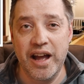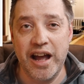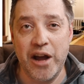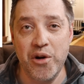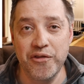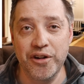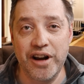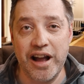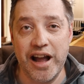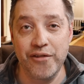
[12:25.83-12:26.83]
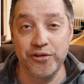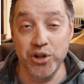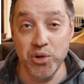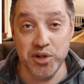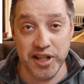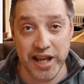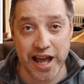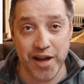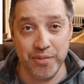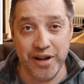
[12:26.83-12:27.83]
However, I've used the
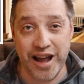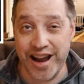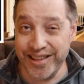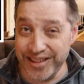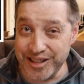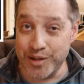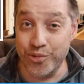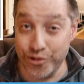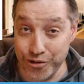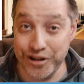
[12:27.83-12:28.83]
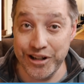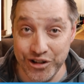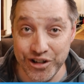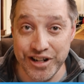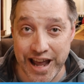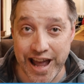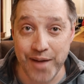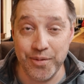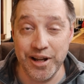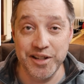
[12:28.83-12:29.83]
app. I think it's a pretty good
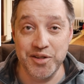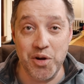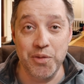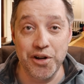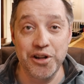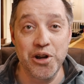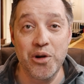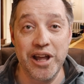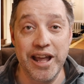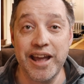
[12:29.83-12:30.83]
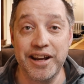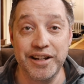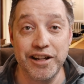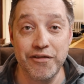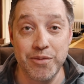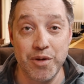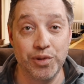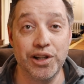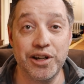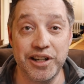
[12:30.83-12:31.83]
app, and so I'm going to go ahead and give them a
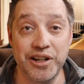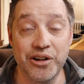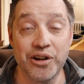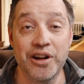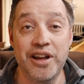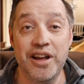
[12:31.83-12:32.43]
plug here.